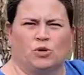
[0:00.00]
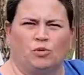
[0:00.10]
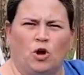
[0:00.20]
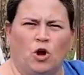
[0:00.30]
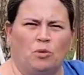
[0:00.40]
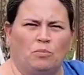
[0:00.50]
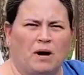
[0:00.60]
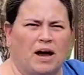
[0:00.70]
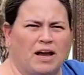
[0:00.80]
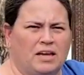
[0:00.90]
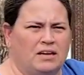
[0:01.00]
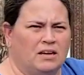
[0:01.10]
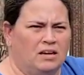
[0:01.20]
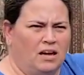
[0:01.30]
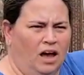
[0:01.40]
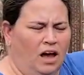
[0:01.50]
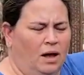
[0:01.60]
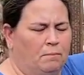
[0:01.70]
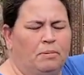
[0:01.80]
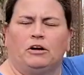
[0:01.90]
grow my
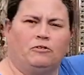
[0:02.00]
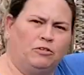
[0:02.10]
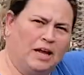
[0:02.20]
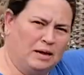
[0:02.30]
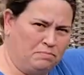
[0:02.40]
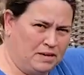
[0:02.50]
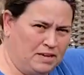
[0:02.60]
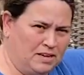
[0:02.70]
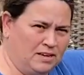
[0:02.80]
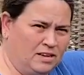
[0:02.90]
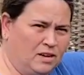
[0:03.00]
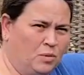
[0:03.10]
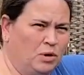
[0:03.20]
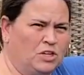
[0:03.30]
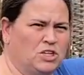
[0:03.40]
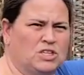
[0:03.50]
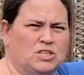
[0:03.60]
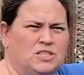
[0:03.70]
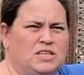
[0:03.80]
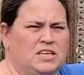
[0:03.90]
uh, butterfly pea, which
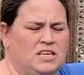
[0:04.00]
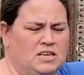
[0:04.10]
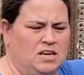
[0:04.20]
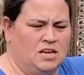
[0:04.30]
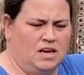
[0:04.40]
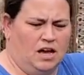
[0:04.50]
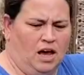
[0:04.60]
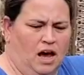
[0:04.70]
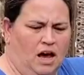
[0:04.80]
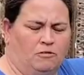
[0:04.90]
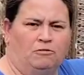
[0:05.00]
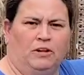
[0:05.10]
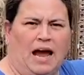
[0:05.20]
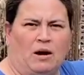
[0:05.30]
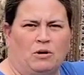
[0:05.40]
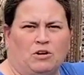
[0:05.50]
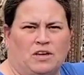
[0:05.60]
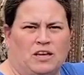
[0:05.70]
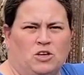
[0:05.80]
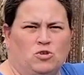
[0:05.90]
is the uh, flower
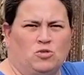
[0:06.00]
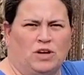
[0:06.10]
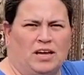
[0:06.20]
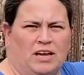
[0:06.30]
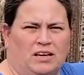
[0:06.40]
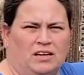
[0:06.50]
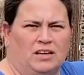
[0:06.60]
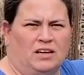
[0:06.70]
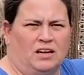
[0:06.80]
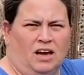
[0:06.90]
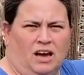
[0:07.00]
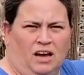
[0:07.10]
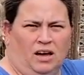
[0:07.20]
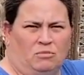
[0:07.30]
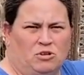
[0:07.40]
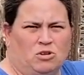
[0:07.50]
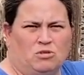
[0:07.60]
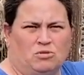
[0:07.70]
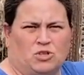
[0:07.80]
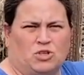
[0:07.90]
that you can um,
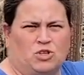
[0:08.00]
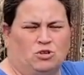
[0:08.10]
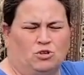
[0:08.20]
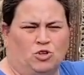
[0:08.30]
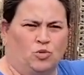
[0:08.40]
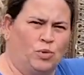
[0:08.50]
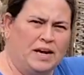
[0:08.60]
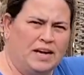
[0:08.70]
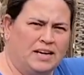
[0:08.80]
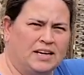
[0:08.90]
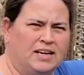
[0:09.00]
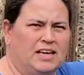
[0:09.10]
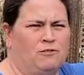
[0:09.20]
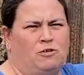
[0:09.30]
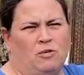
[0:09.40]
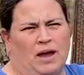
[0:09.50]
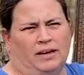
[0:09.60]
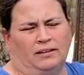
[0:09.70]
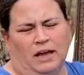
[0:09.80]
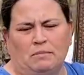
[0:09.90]
use to drink. If you
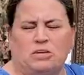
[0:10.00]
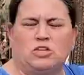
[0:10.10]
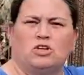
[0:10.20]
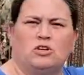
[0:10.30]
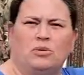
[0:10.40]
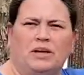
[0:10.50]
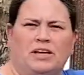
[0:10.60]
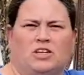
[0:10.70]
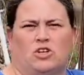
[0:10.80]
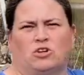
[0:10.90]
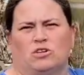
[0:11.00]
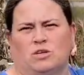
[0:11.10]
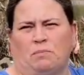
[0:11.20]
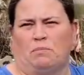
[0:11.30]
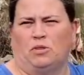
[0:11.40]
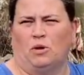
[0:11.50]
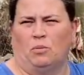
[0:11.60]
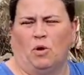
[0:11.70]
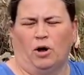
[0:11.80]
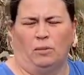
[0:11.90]
add lemon to it, it turns it, the
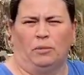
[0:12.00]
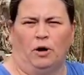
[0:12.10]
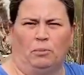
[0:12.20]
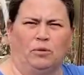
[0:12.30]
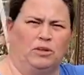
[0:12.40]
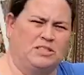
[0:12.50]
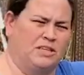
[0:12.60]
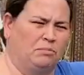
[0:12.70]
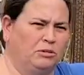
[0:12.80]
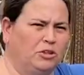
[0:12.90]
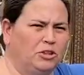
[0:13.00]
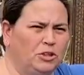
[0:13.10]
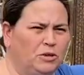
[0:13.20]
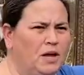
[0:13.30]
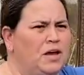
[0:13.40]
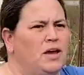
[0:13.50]
water purple instead of blue.